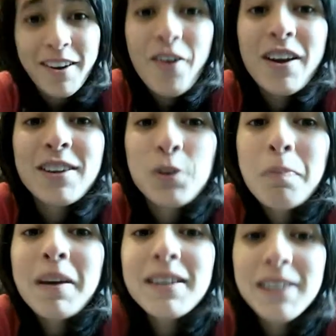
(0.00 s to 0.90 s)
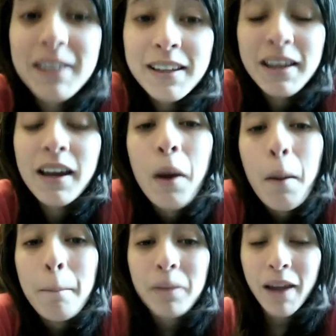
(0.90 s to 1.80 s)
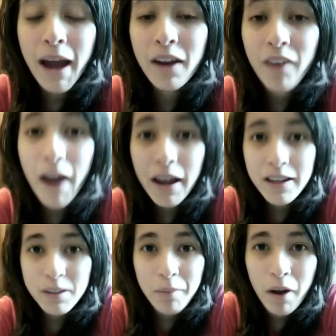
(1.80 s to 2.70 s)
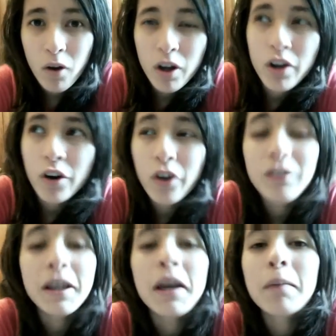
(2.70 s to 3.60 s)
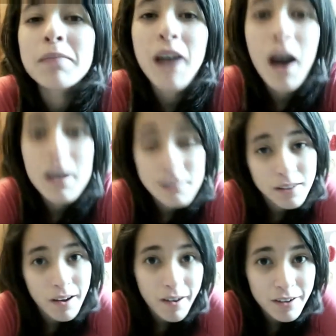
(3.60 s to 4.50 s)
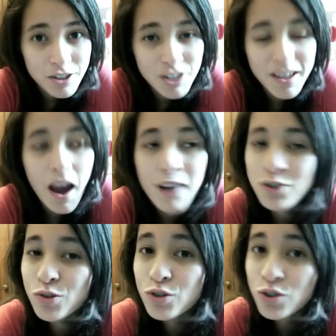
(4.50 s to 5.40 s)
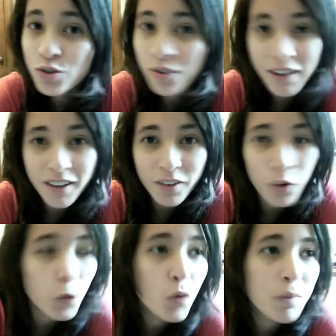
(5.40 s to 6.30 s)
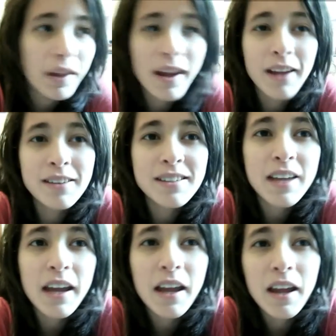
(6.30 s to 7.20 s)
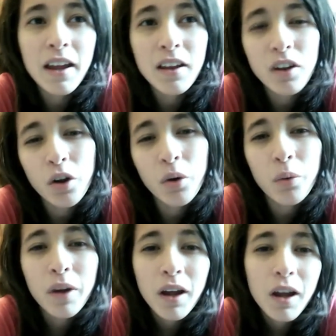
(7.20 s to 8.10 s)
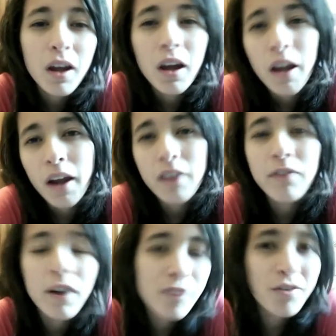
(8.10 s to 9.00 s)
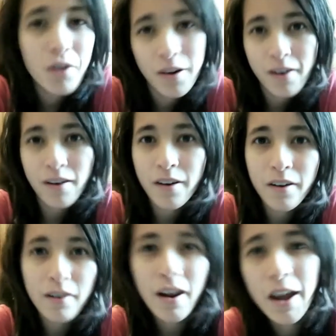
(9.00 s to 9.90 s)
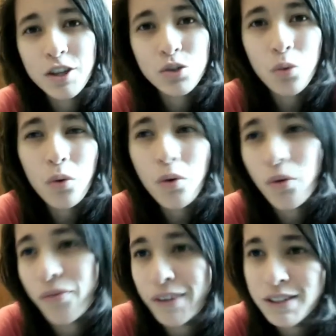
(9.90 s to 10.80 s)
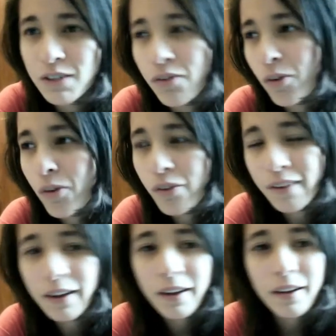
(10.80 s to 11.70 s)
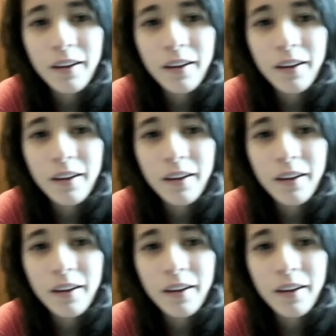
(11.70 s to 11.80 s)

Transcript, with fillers: Okay, so basically, Black Rat is about a girl named Asuka. She's a high school student who plans a, you know, an event for her high school festival thing